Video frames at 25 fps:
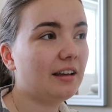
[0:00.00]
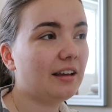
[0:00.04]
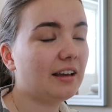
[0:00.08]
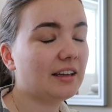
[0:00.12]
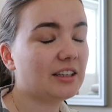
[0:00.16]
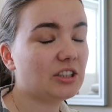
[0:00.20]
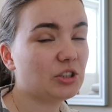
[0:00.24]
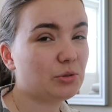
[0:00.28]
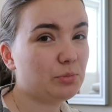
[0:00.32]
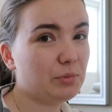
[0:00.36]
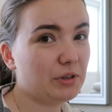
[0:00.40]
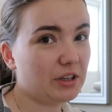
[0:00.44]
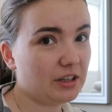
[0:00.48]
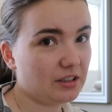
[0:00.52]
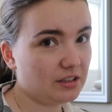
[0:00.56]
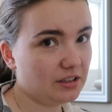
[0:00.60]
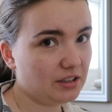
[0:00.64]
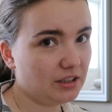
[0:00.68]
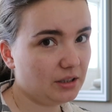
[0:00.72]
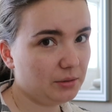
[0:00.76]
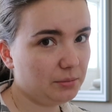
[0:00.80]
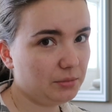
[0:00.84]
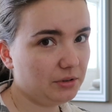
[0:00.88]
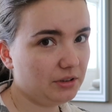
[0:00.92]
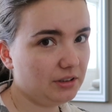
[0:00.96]

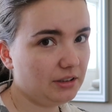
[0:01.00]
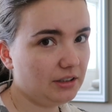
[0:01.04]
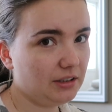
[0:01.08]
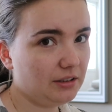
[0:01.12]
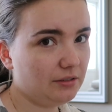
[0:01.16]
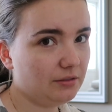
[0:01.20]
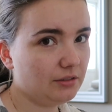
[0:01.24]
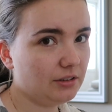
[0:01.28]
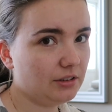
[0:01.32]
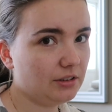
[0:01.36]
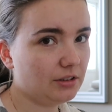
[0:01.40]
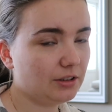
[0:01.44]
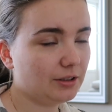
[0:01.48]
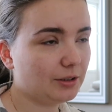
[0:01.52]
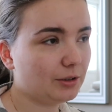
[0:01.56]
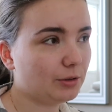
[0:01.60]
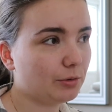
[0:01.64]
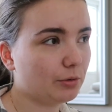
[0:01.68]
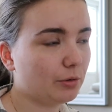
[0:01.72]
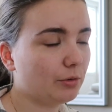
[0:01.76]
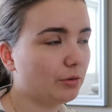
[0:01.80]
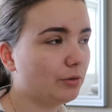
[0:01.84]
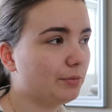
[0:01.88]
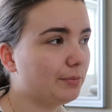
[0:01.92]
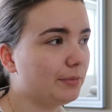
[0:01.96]
XPS, I believe. Don't
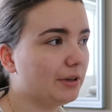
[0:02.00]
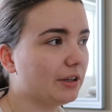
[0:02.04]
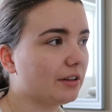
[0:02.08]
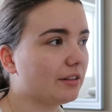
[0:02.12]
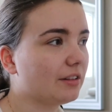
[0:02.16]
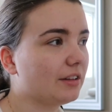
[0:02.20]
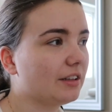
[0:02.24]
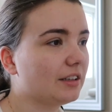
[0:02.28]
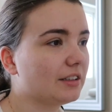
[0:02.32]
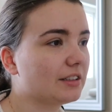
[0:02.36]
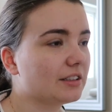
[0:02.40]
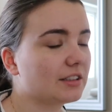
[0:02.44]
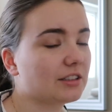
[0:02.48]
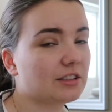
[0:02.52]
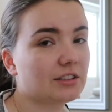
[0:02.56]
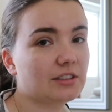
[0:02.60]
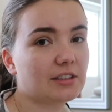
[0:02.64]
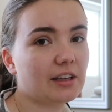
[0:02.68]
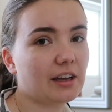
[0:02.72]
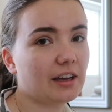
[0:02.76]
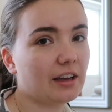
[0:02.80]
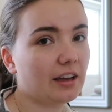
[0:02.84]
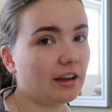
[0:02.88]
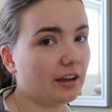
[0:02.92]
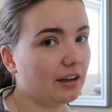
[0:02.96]
quote me on this,
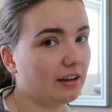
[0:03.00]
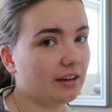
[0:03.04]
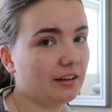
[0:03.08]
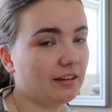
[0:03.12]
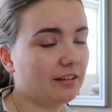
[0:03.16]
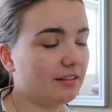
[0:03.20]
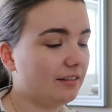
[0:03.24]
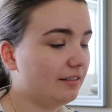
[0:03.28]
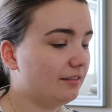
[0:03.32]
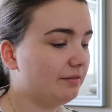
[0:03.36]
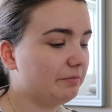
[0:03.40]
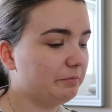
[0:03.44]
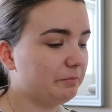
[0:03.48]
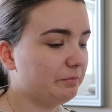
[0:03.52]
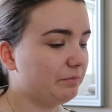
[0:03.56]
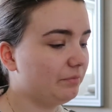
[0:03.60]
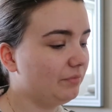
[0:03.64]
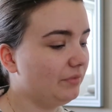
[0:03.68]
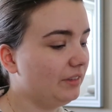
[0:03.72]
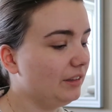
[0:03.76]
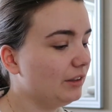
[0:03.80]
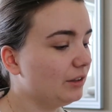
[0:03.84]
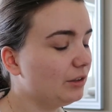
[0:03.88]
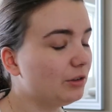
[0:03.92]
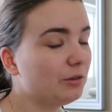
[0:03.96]
because I
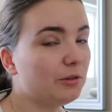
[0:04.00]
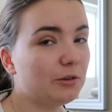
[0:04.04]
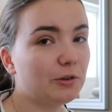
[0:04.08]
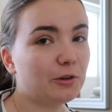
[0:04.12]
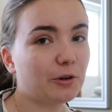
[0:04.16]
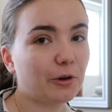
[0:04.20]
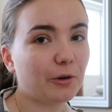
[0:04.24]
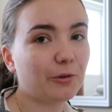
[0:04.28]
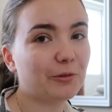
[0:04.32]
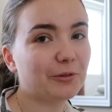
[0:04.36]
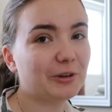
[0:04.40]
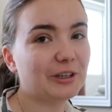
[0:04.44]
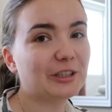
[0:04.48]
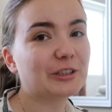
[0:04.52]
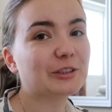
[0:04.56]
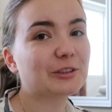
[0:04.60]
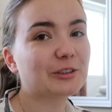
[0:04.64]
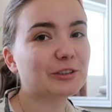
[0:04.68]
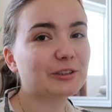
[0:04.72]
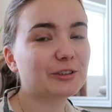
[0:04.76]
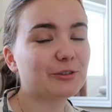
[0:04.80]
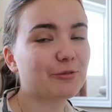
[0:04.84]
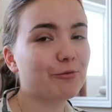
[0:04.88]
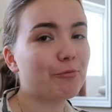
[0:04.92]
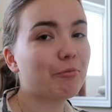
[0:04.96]
do your own
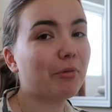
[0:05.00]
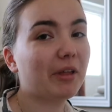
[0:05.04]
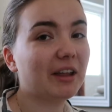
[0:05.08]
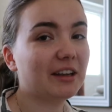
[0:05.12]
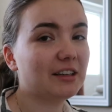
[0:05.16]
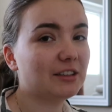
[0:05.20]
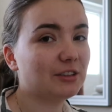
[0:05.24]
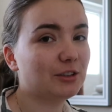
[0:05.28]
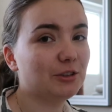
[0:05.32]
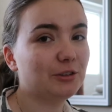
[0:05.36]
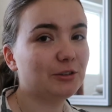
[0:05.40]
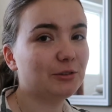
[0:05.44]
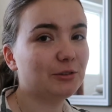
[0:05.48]
research if you're planning to